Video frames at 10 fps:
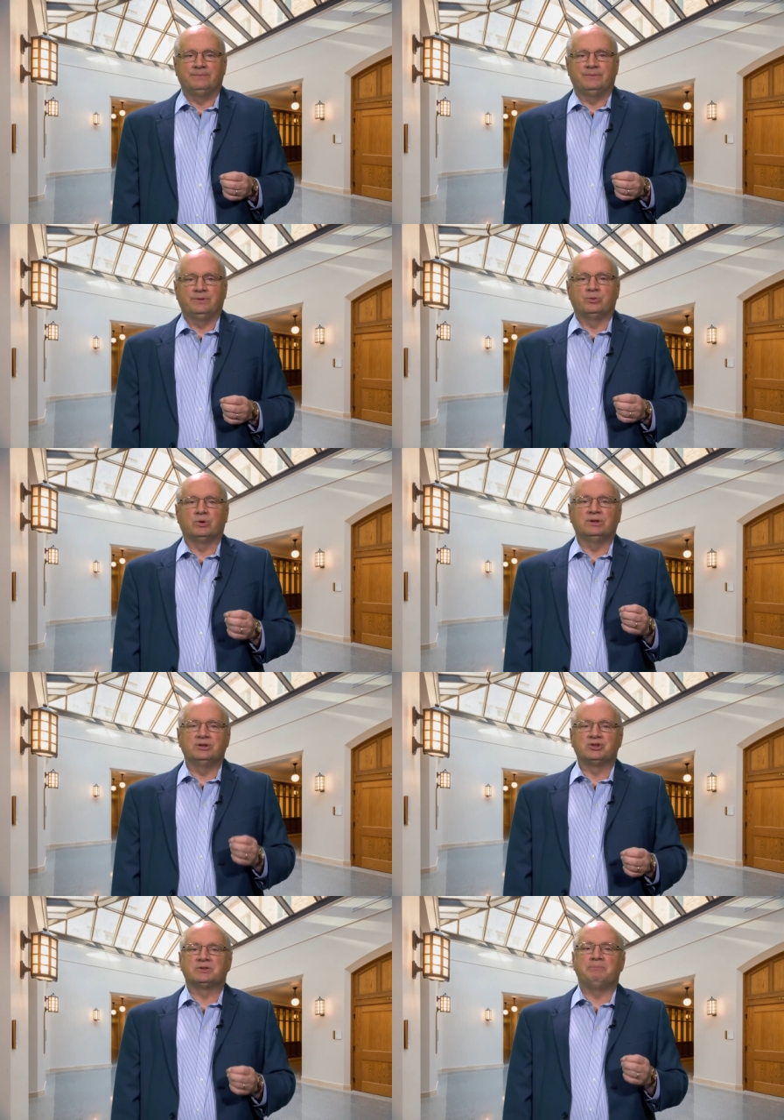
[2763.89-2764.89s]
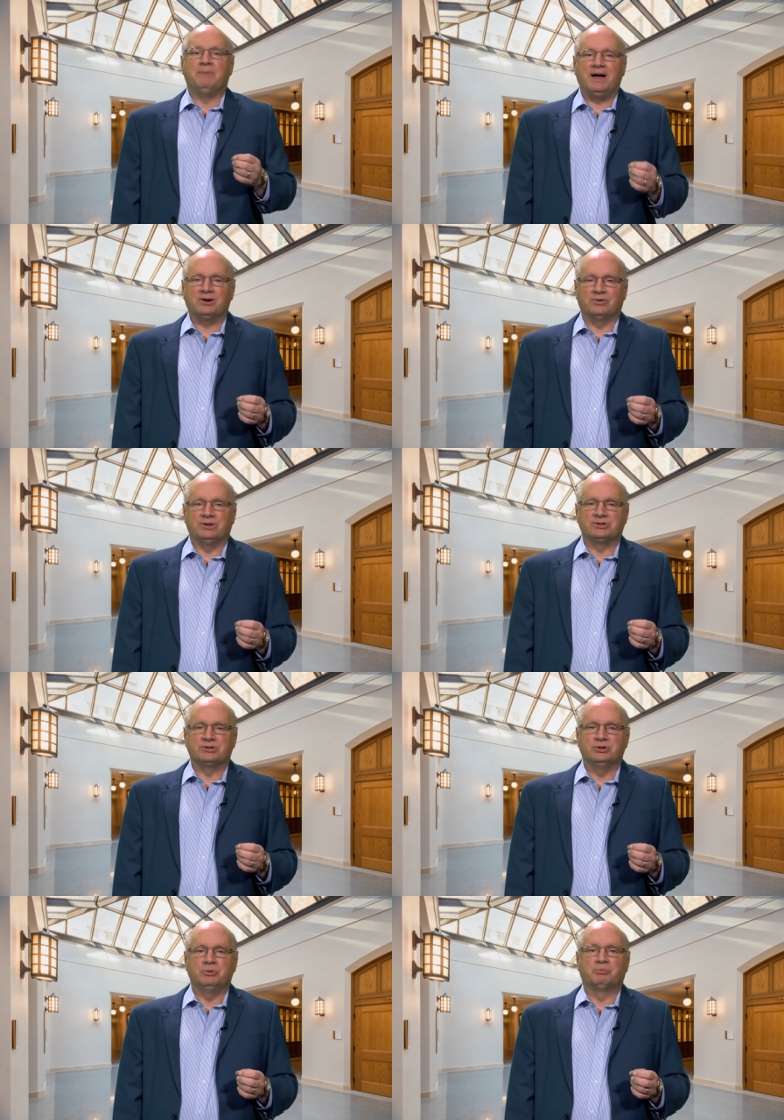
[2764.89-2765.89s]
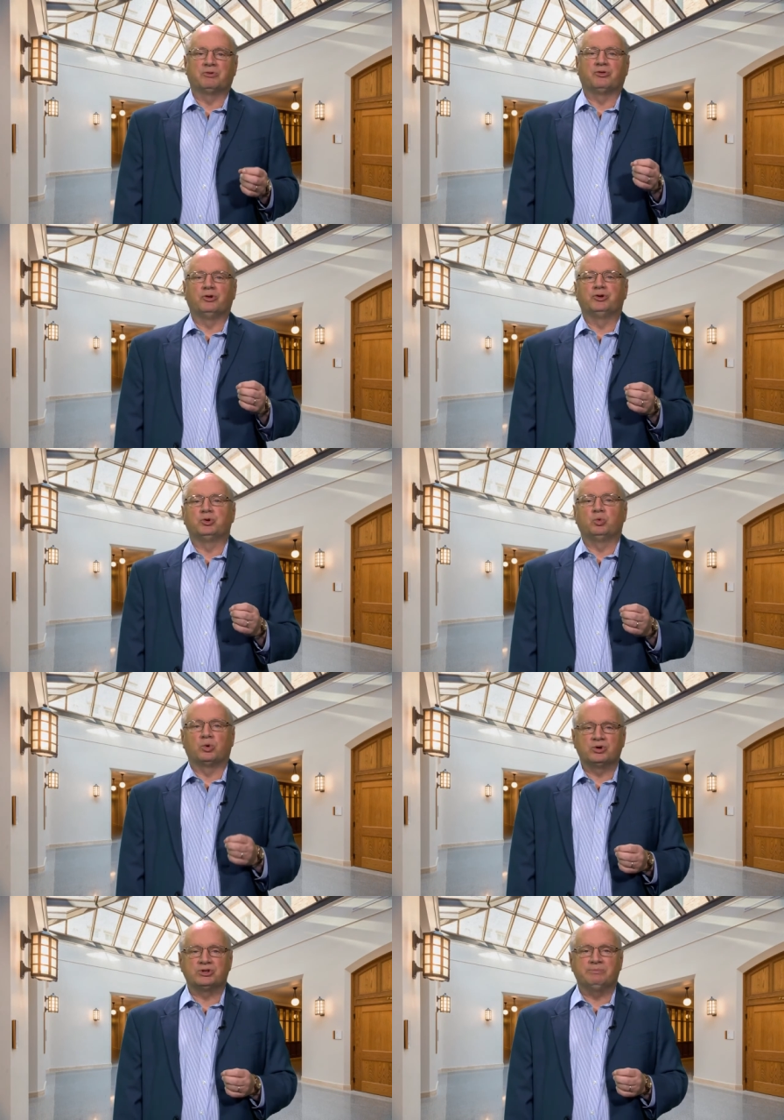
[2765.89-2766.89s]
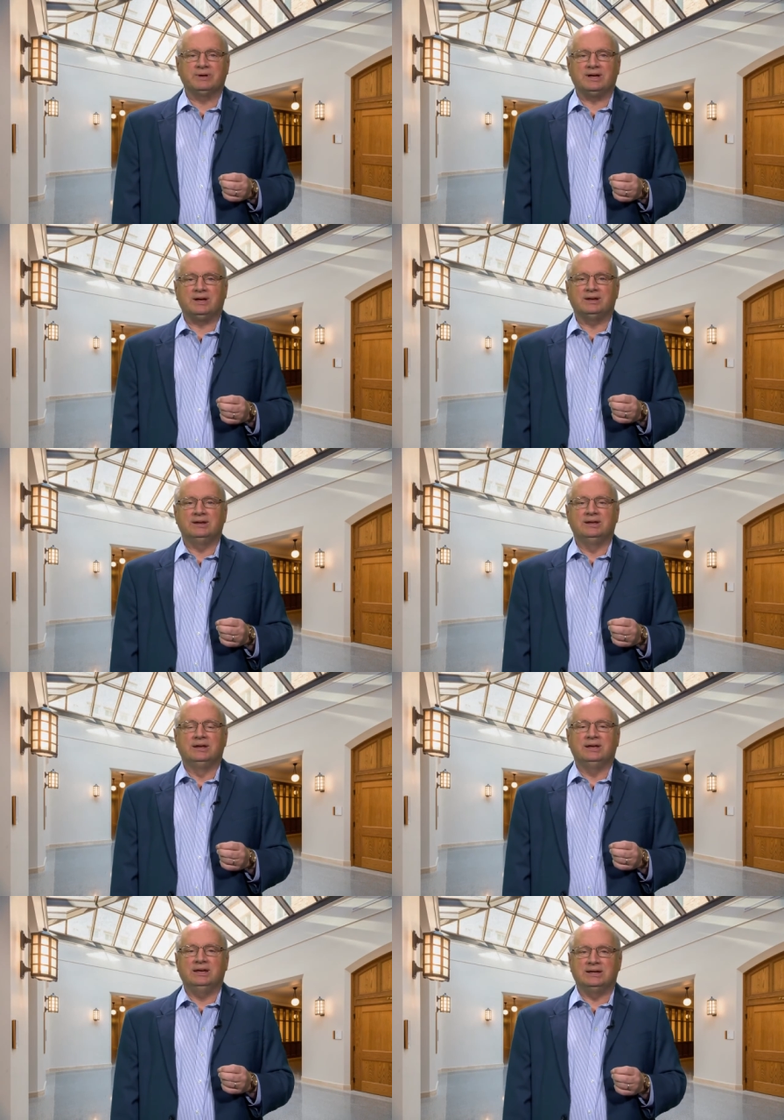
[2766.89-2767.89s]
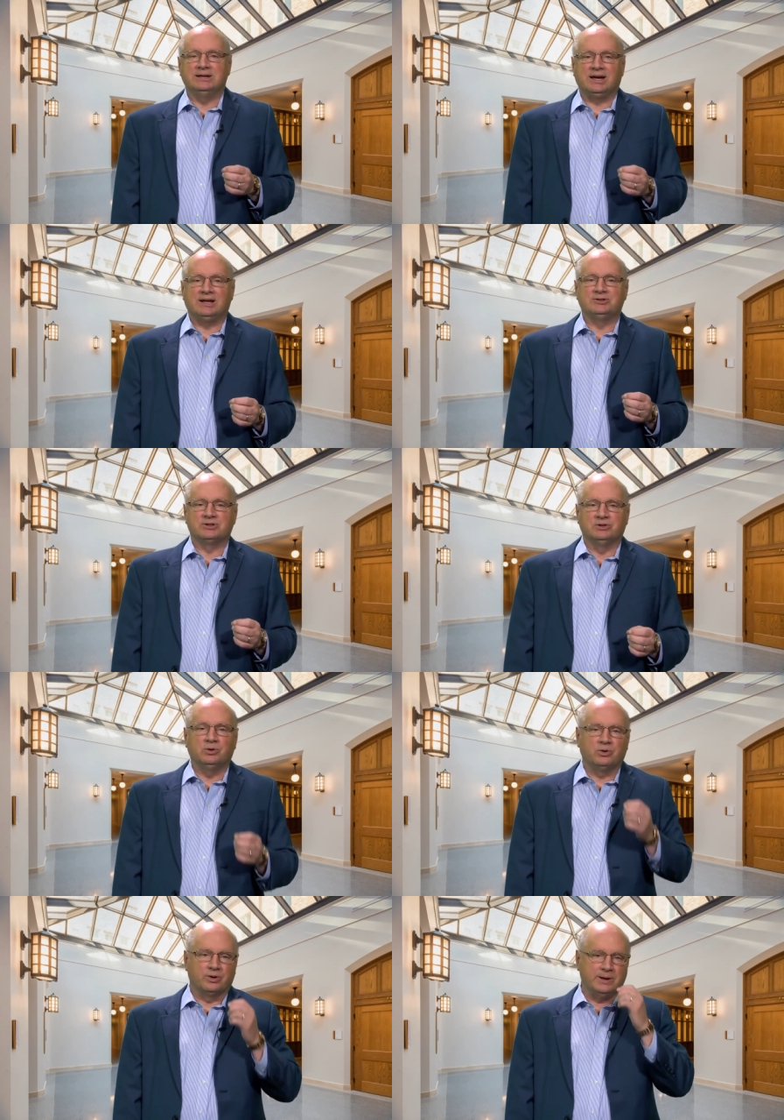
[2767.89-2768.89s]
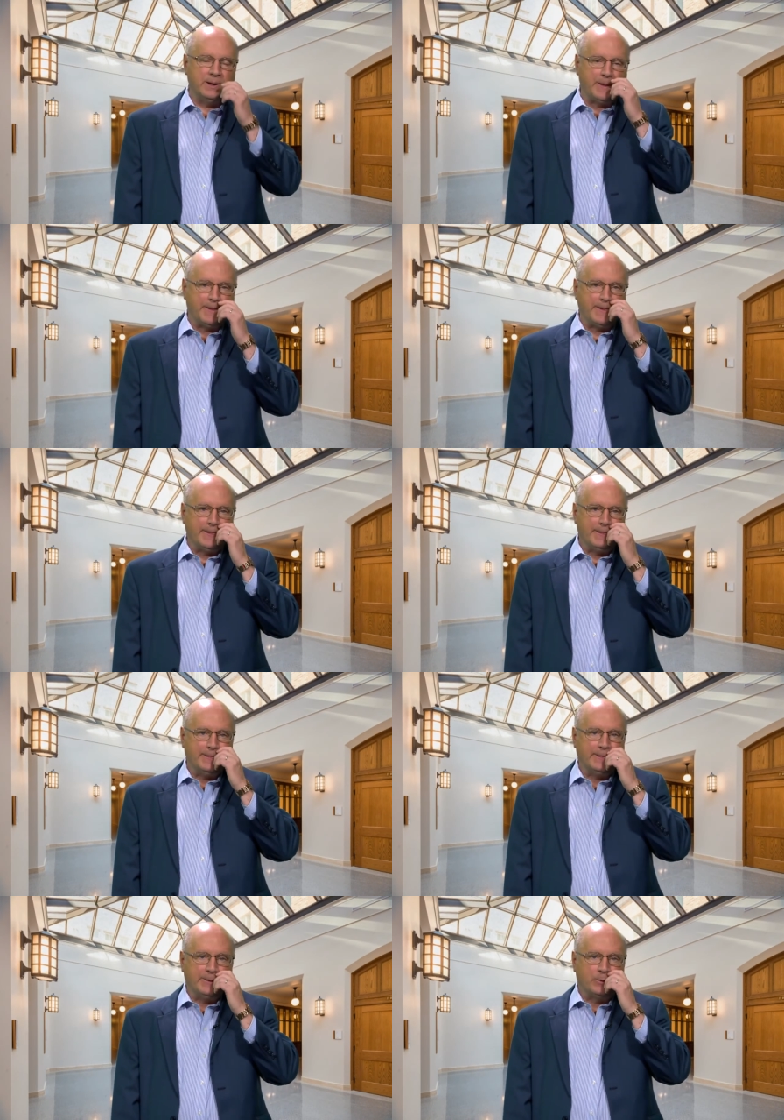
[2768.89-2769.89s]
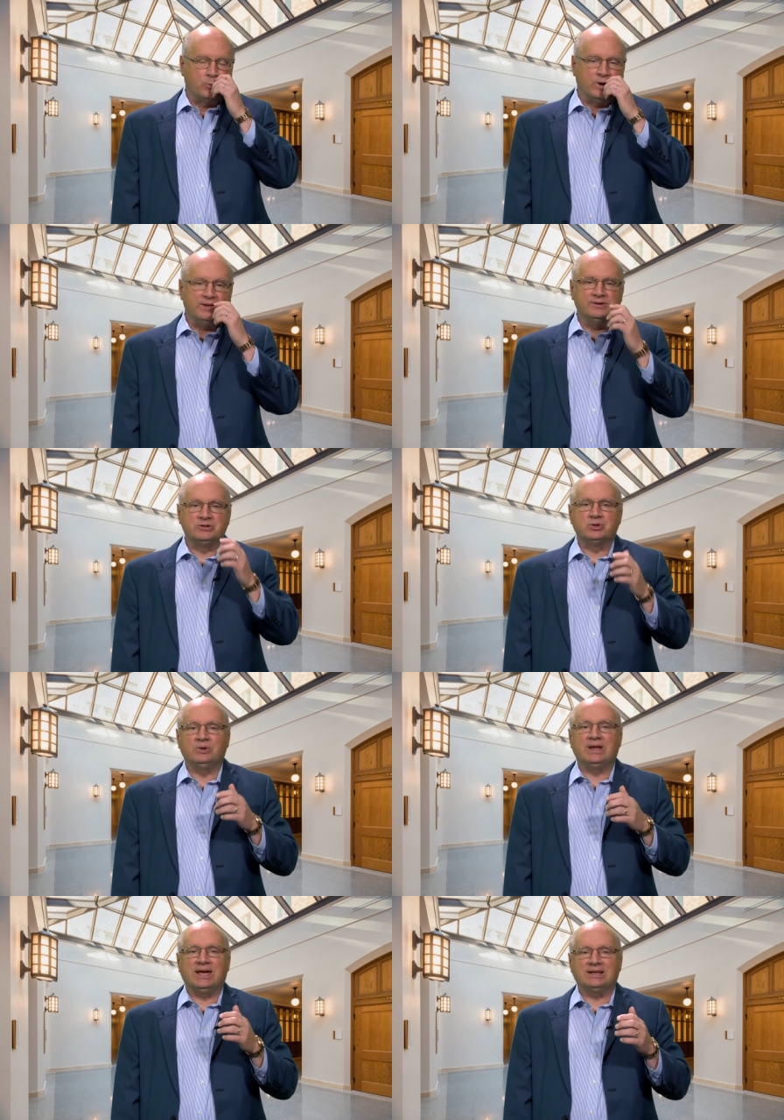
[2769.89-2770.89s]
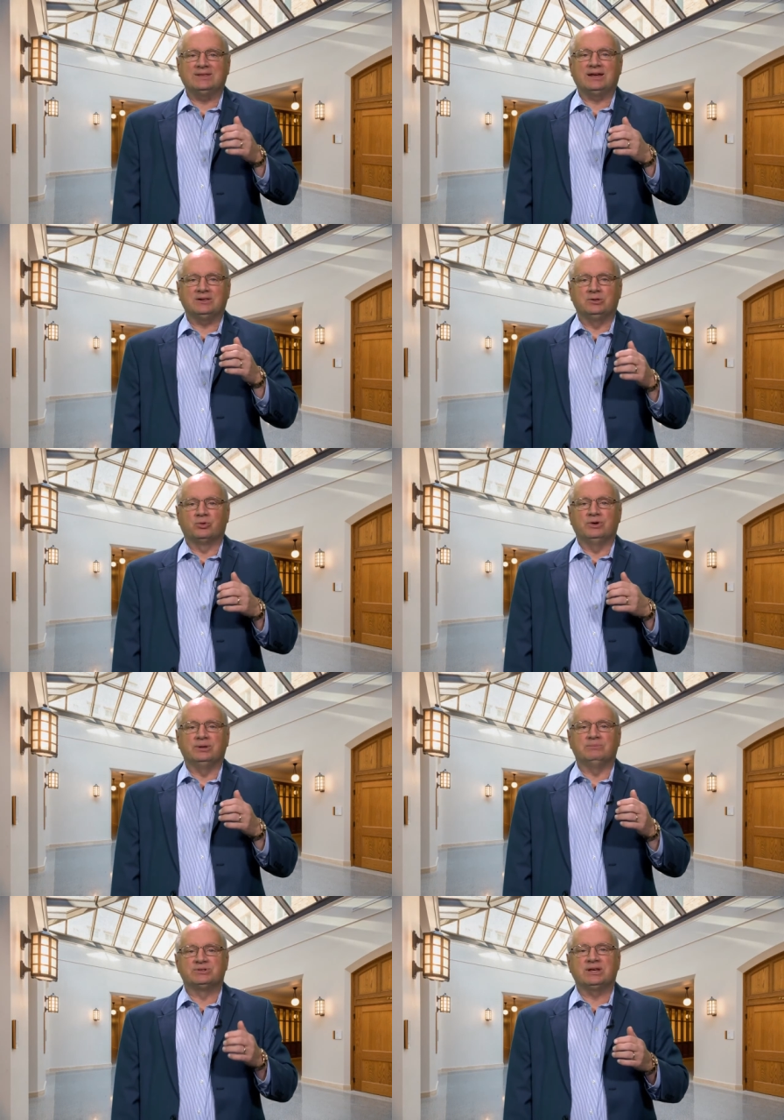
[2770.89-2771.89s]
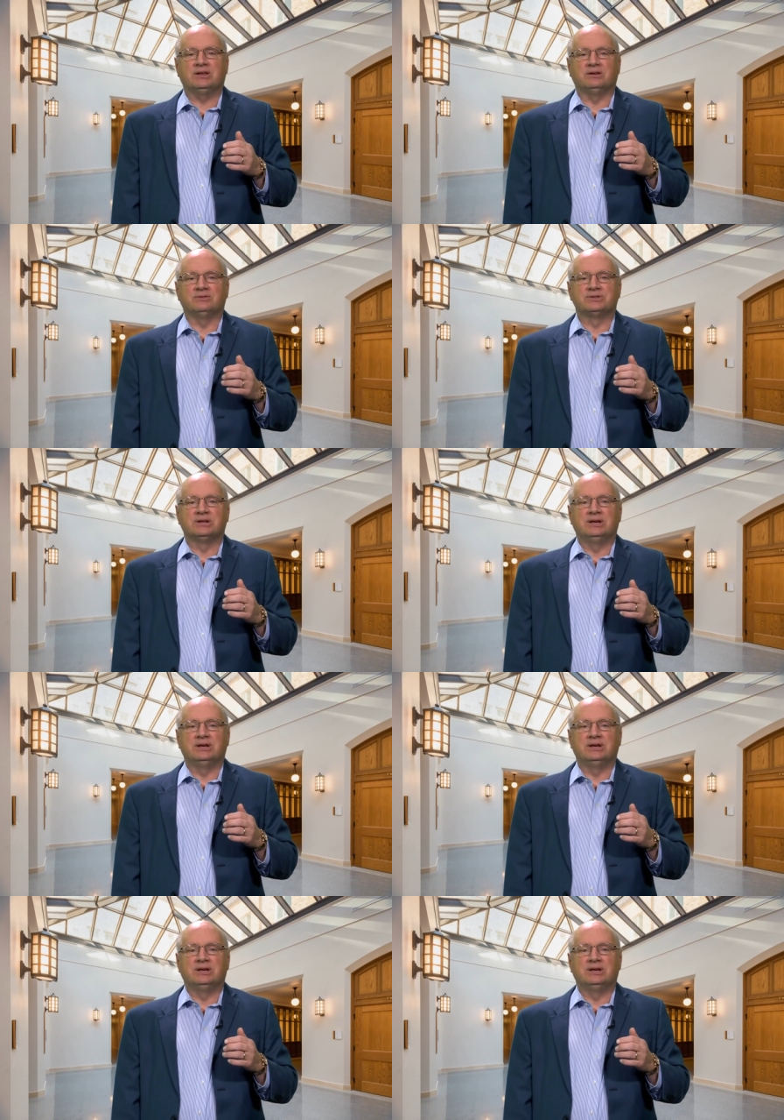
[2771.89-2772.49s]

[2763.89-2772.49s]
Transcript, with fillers: the religious moderates who prefer to worship God in God's glory rather to enact that glory themselves.